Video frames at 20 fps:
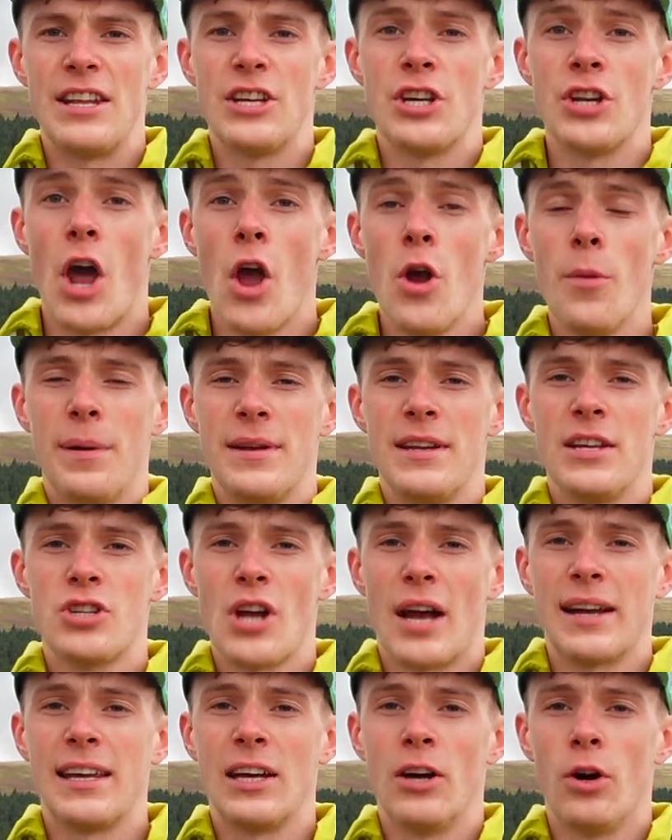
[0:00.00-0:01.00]
you can open your
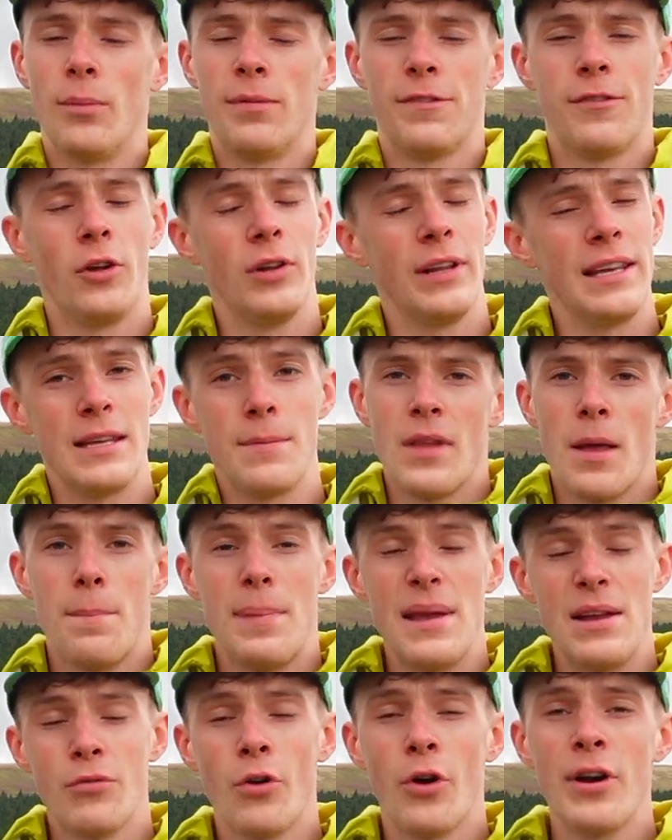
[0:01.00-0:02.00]
jacket up fully,
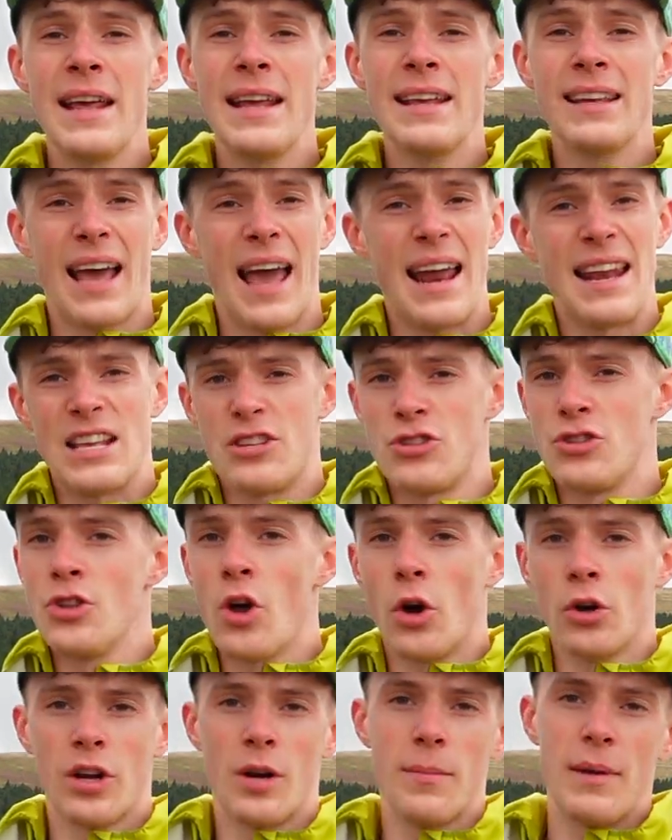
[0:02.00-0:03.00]
be running, and it's
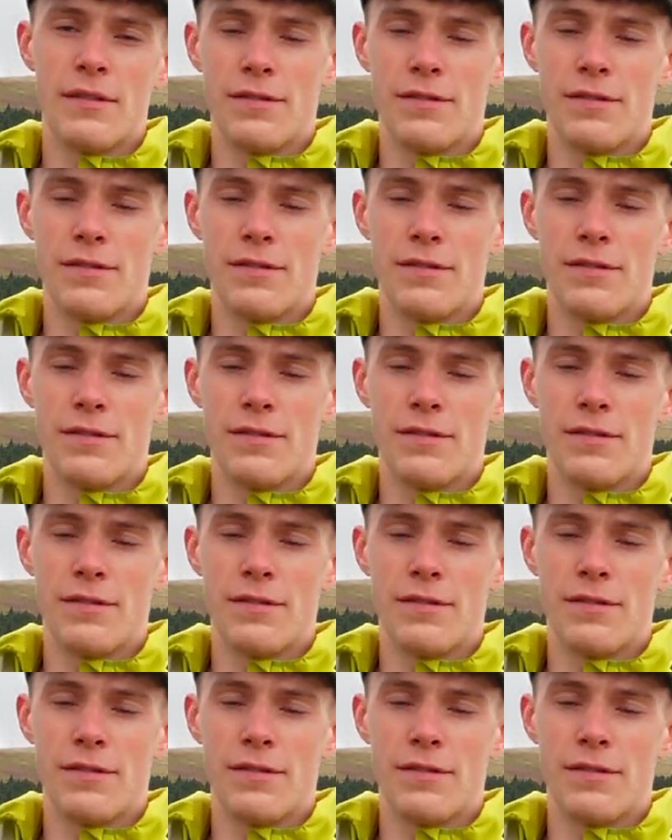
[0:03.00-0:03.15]
not going to be